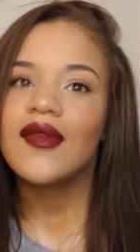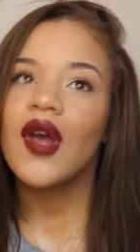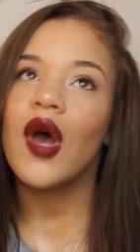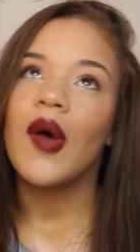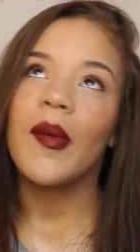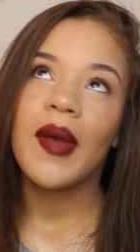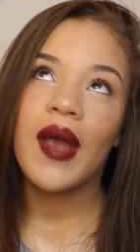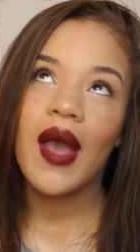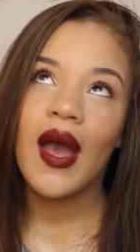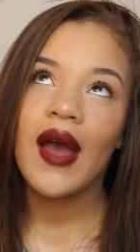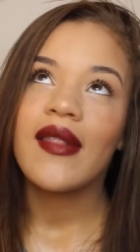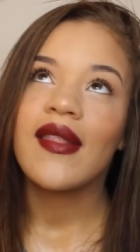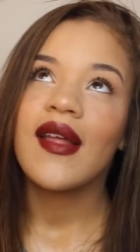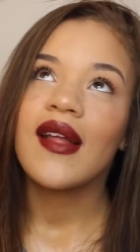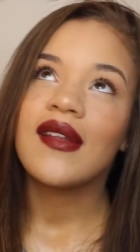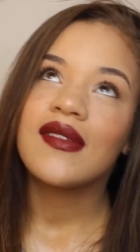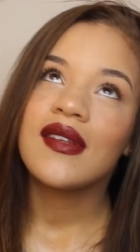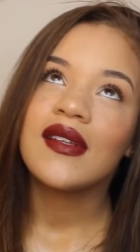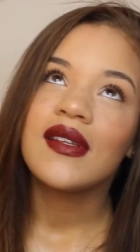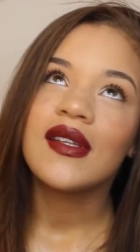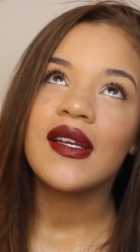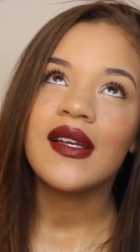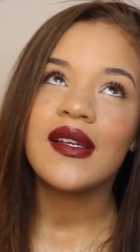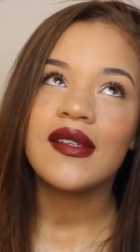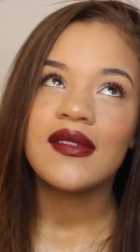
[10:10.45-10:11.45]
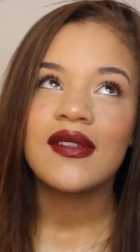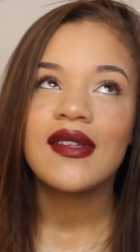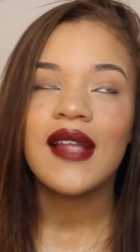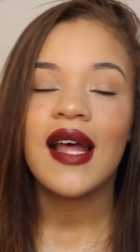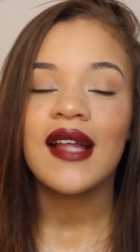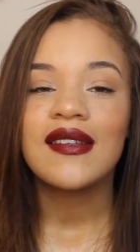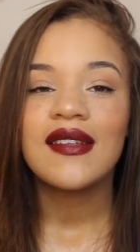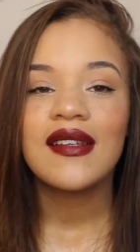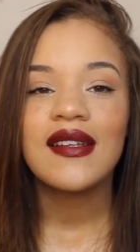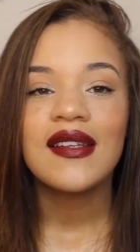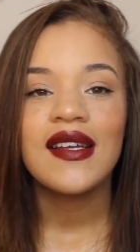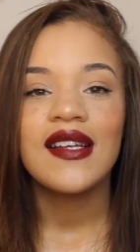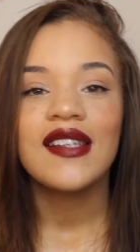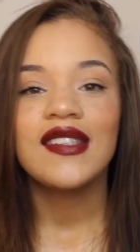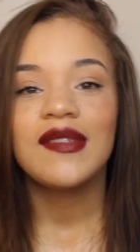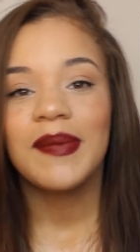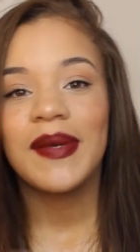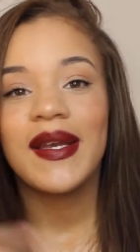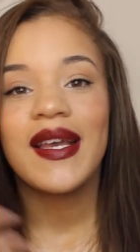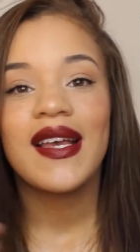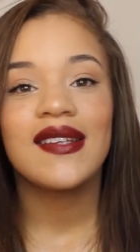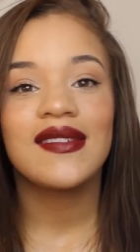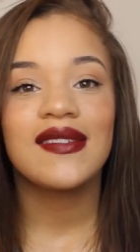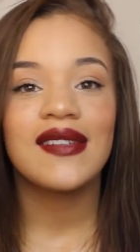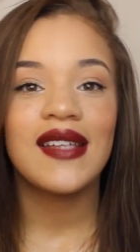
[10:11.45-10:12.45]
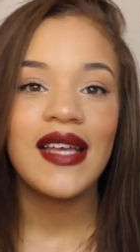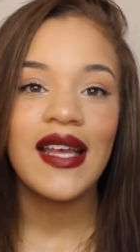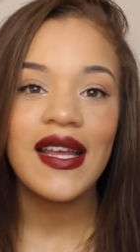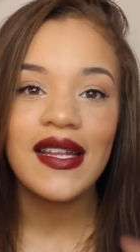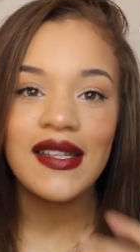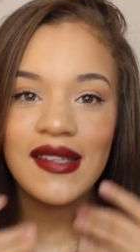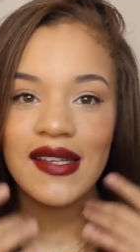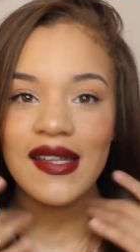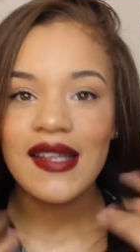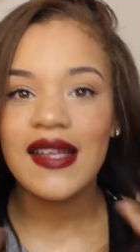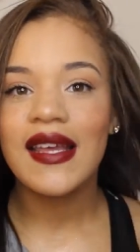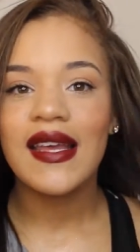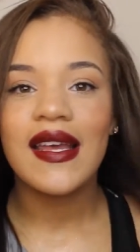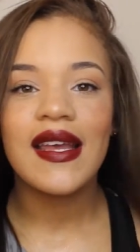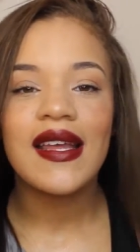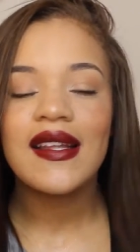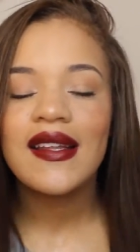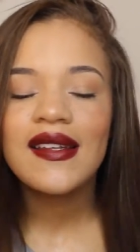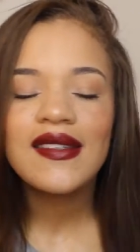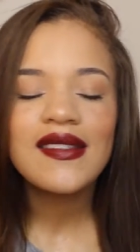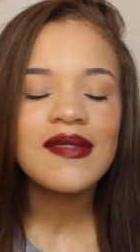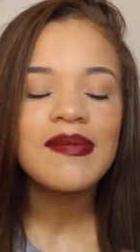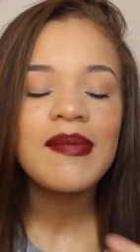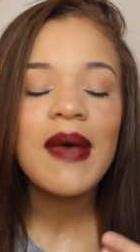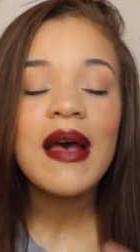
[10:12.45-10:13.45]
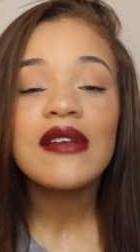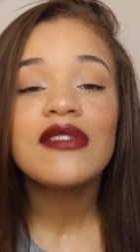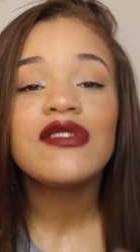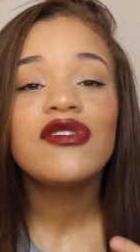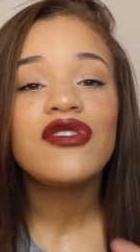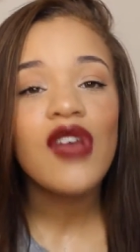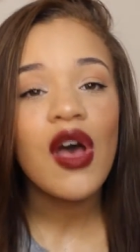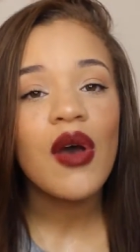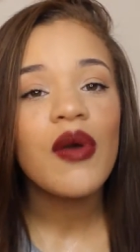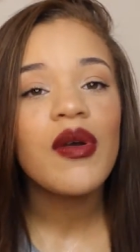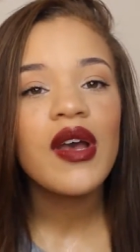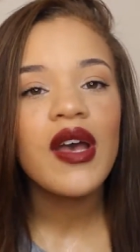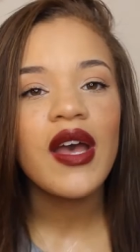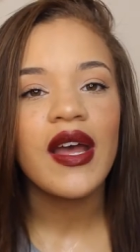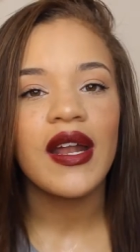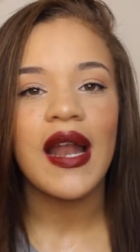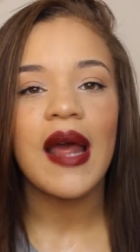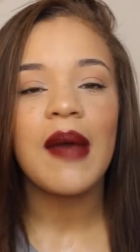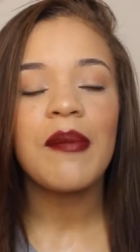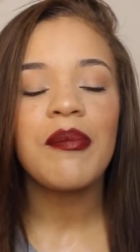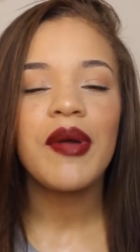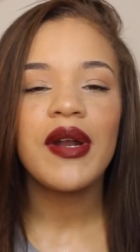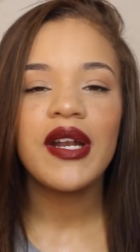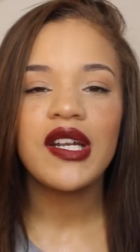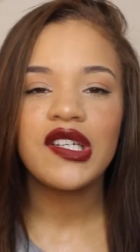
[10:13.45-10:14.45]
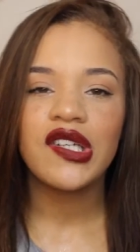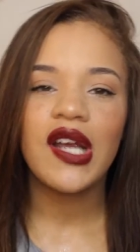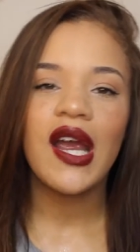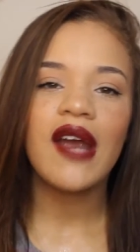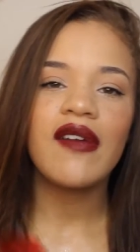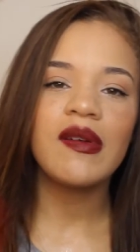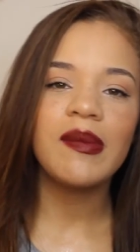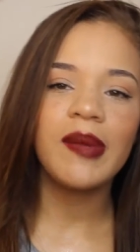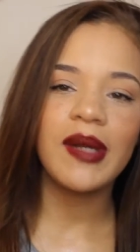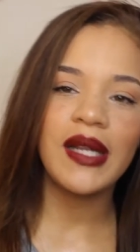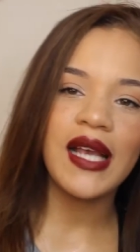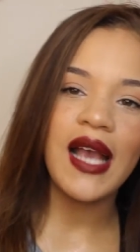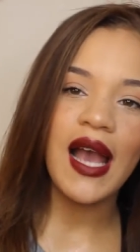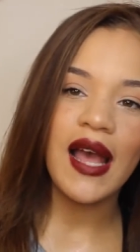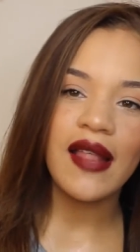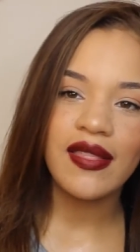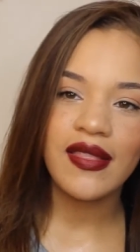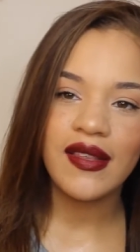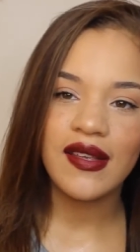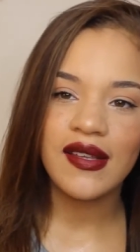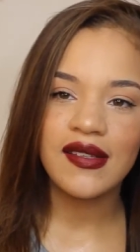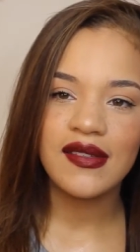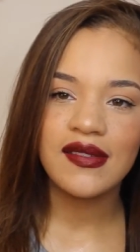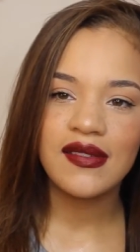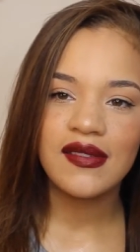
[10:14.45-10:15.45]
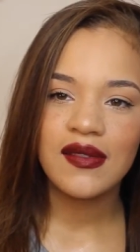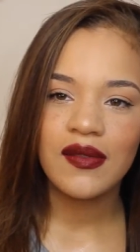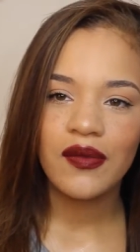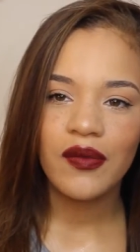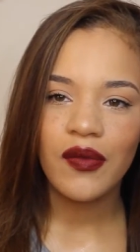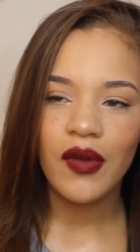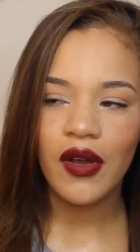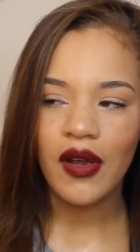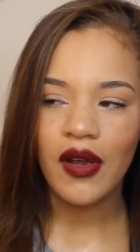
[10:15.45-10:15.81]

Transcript: oh my god, that's Elise, that's Elise, because it, it smells so good. I'm pretty sure everybody got this